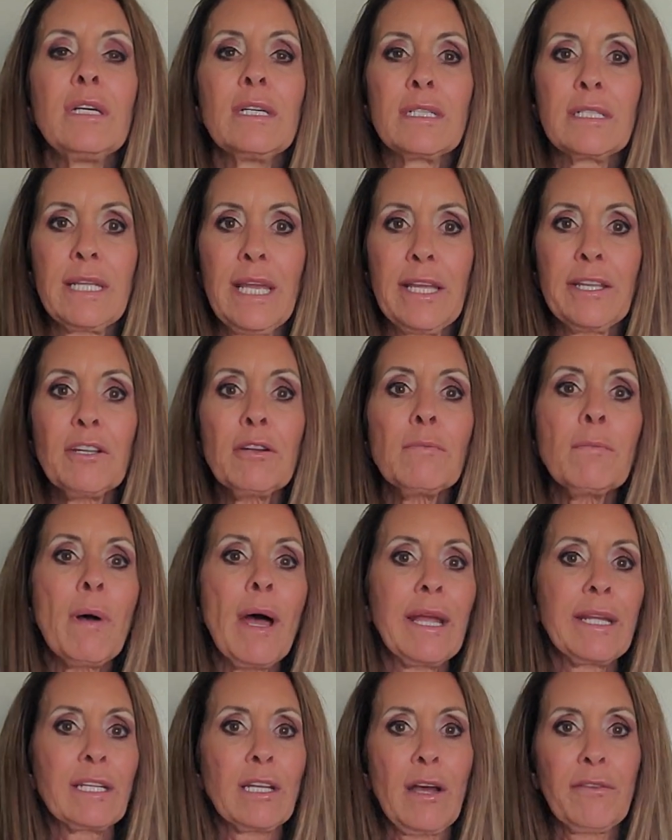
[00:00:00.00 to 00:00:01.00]
take your
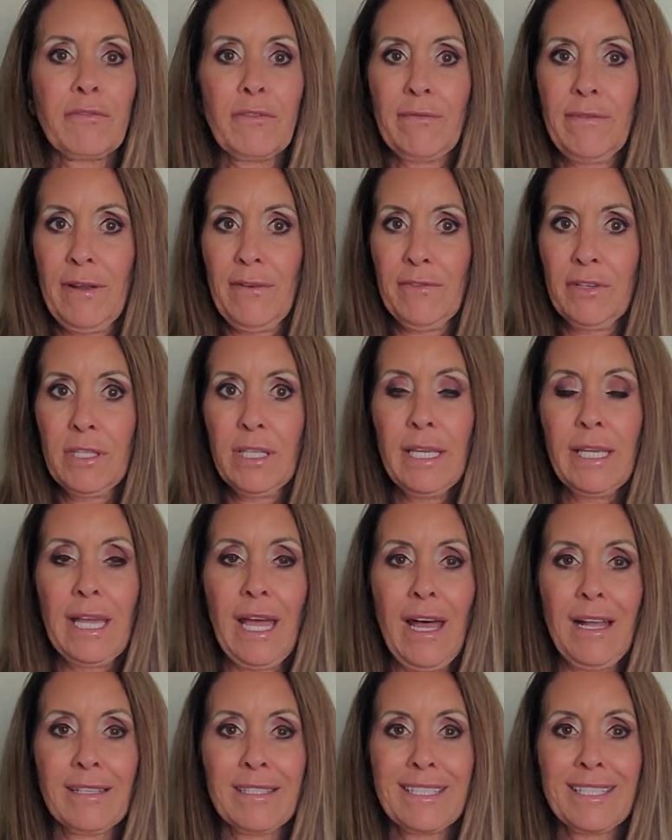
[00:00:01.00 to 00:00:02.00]
mind off of everything
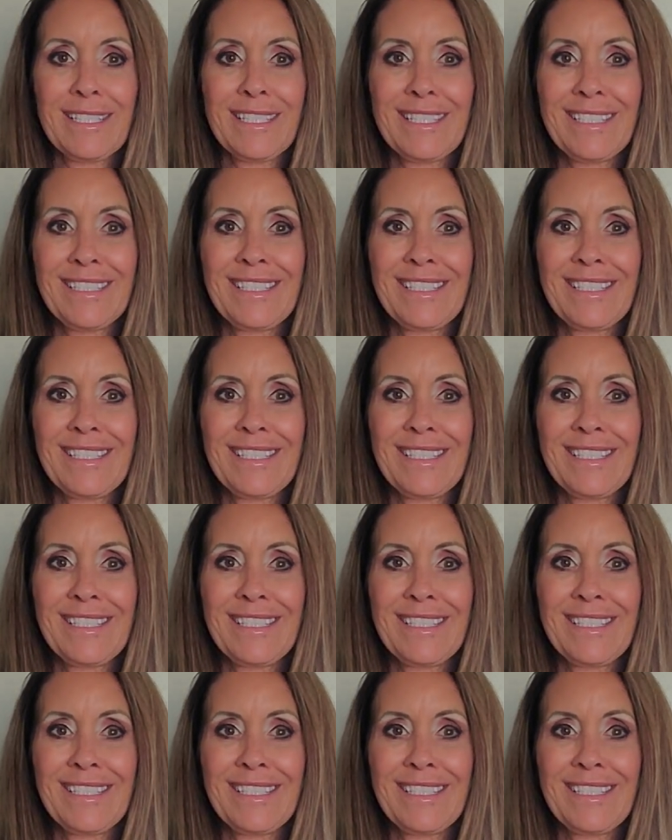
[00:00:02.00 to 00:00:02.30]
else,